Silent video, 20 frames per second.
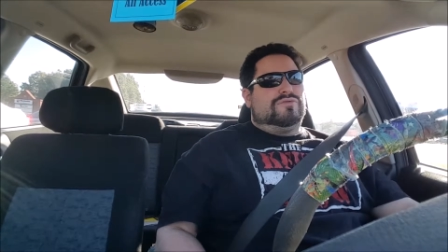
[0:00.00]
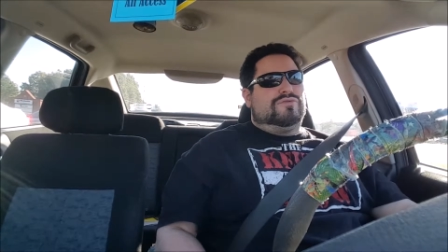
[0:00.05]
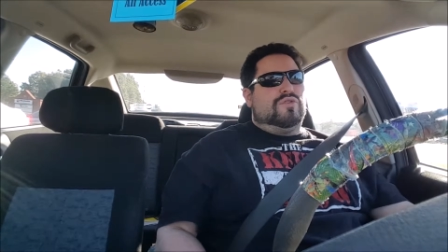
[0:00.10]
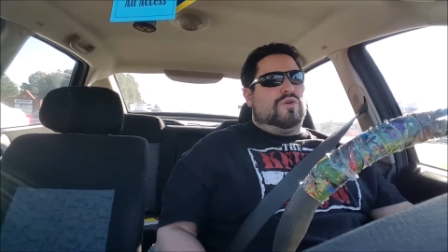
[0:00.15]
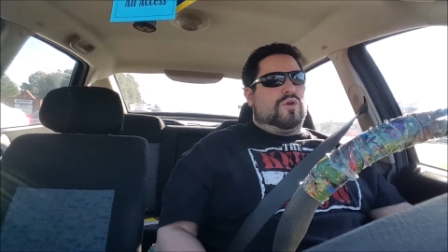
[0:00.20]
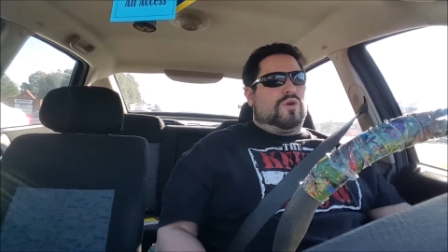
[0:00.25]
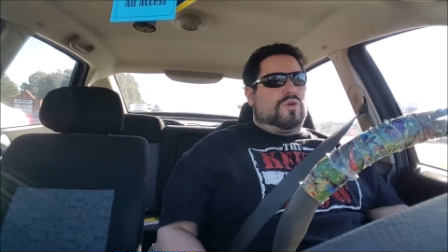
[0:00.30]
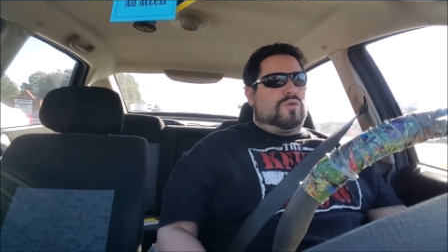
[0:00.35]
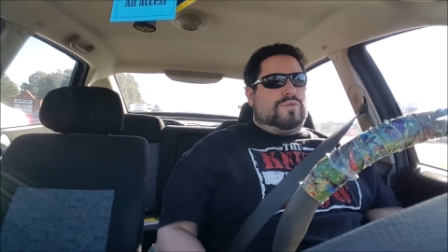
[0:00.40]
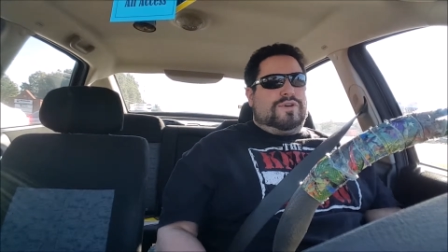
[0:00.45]

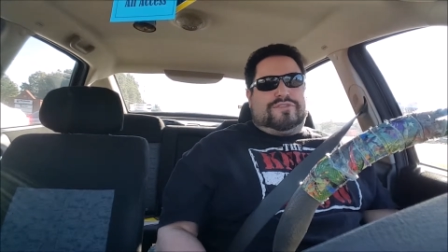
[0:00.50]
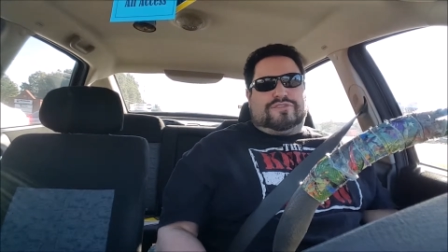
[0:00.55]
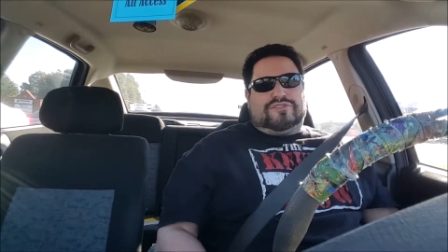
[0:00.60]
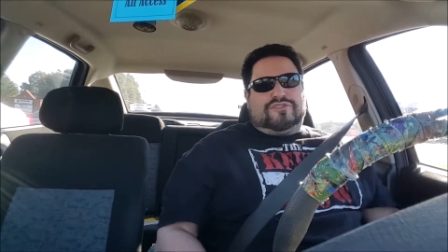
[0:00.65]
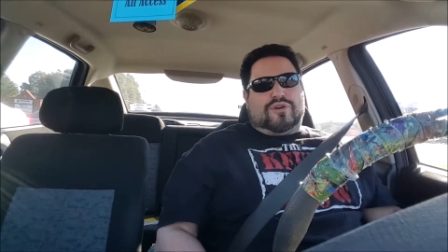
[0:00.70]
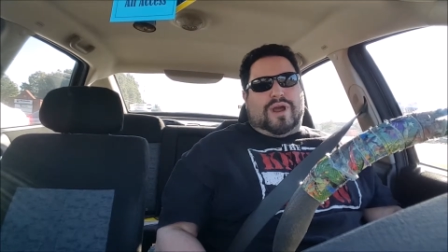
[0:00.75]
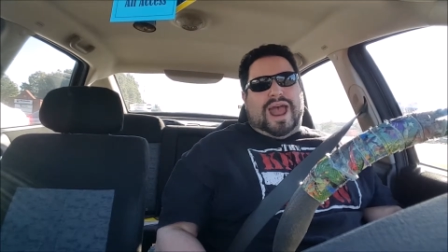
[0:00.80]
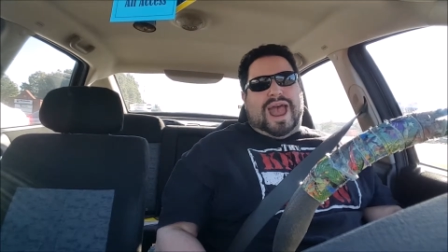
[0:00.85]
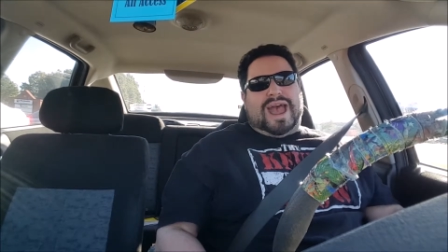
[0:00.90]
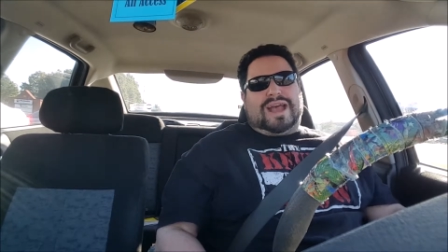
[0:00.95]
for
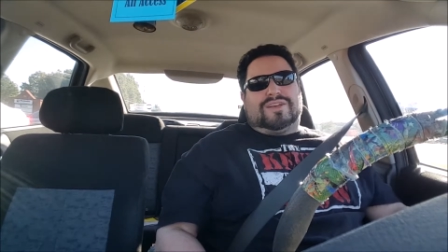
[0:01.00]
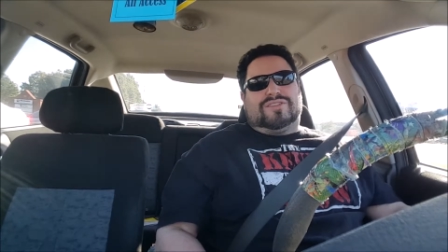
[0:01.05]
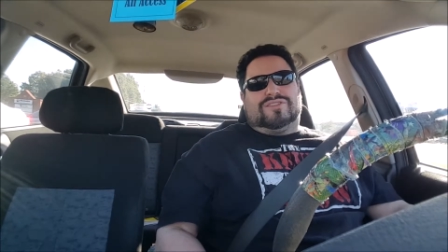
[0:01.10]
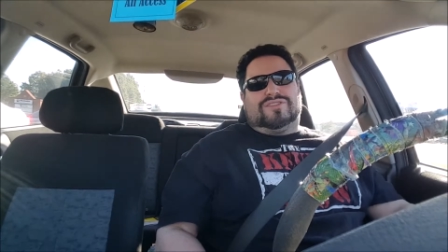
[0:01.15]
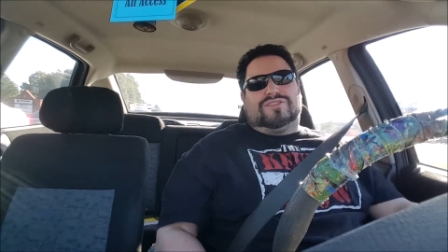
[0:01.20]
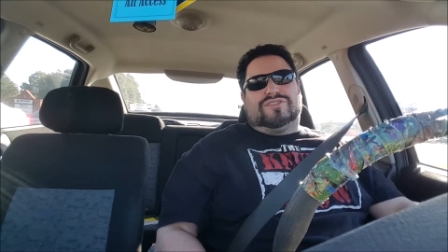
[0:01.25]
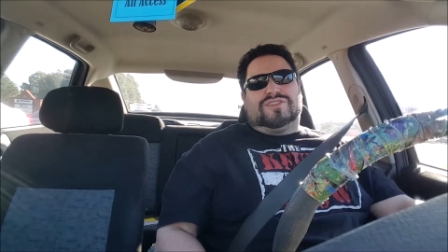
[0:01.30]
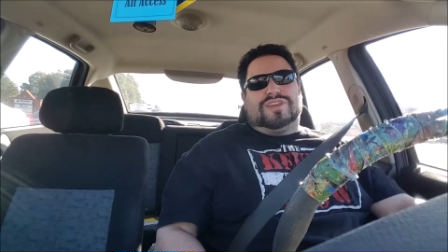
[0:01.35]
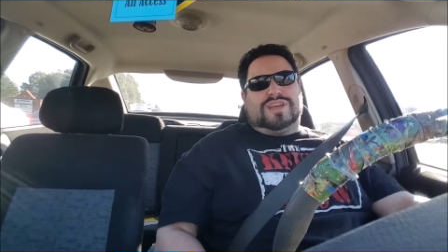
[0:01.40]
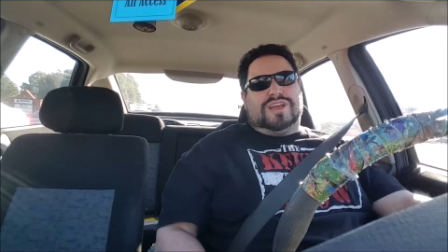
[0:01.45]

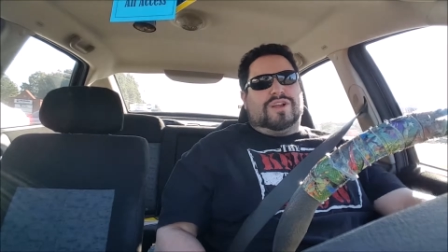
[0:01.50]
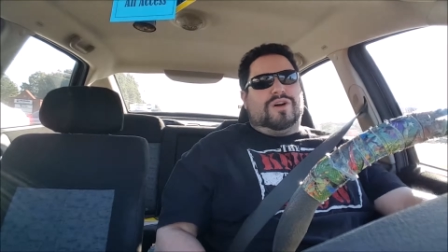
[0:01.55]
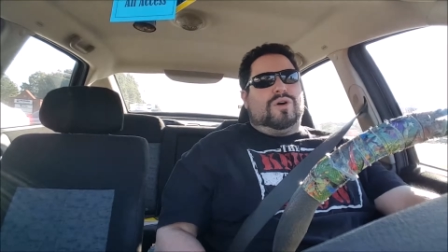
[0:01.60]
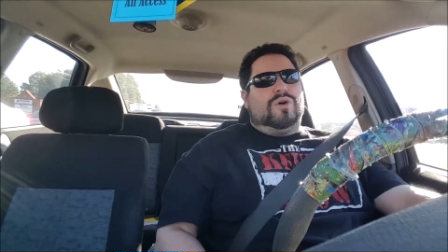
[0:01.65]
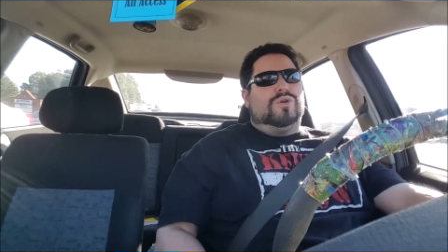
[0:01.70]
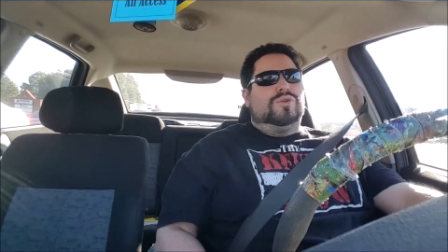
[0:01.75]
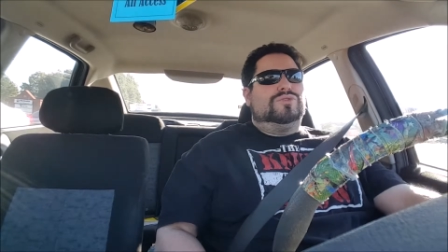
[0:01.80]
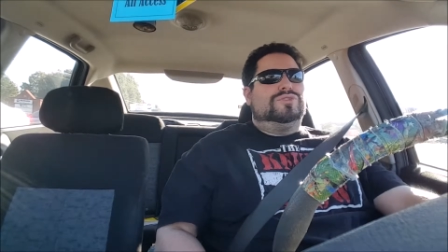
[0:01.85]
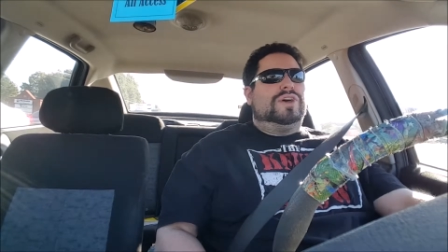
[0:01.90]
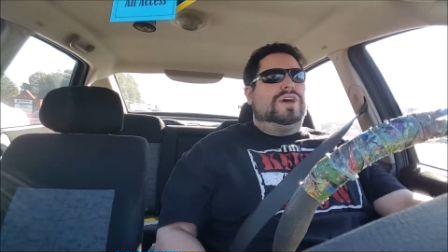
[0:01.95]
RiffTrax to get a
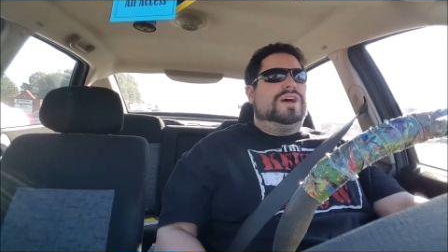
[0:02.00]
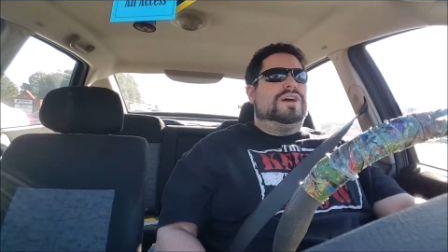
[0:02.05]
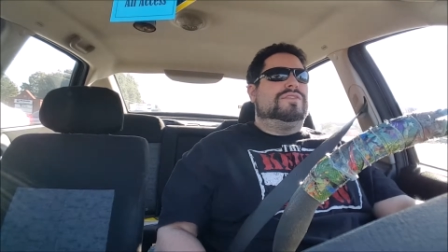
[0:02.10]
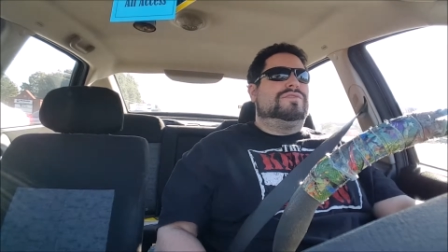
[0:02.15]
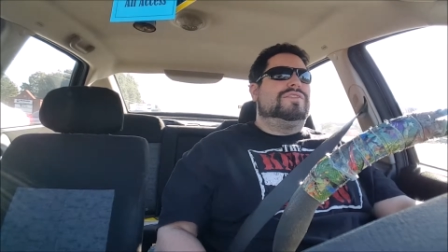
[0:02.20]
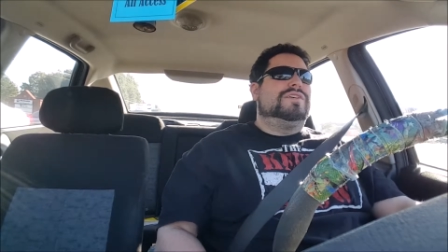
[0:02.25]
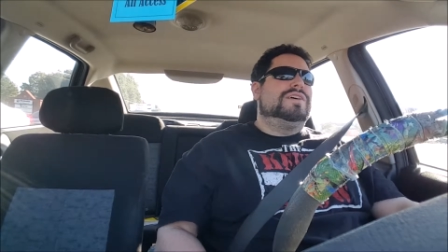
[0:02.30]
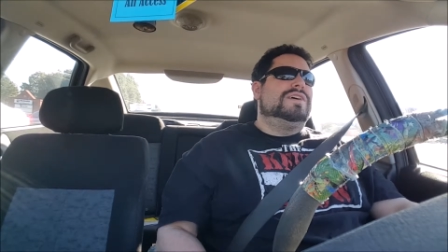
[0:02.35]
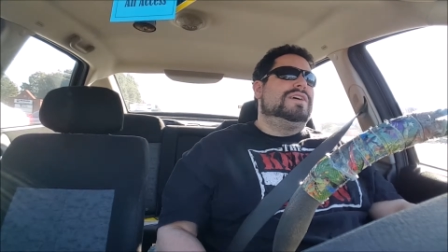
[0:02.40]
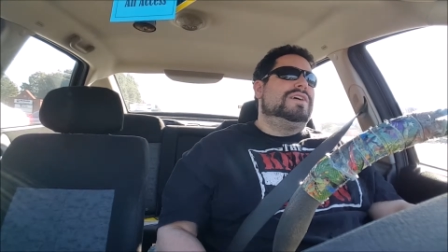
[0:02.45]
hold of,